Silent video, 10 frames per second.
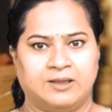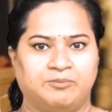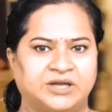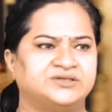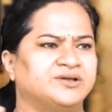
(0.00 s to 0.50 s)

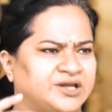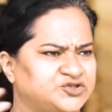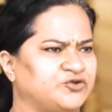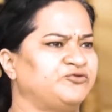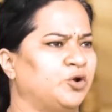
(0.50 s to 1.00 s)
But rest
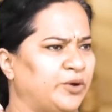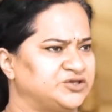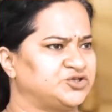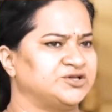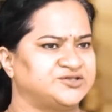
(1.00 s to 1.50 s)
of the
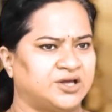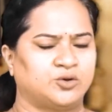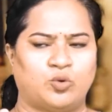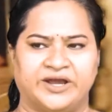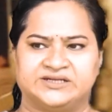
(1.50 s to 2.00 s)
questions are
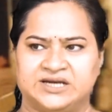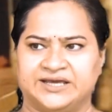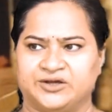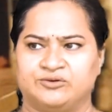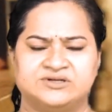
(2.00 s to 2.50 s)
quite
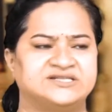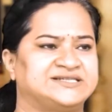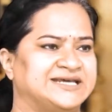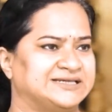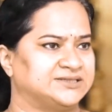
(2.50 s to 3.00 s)

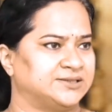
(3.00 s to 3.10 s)
distinct.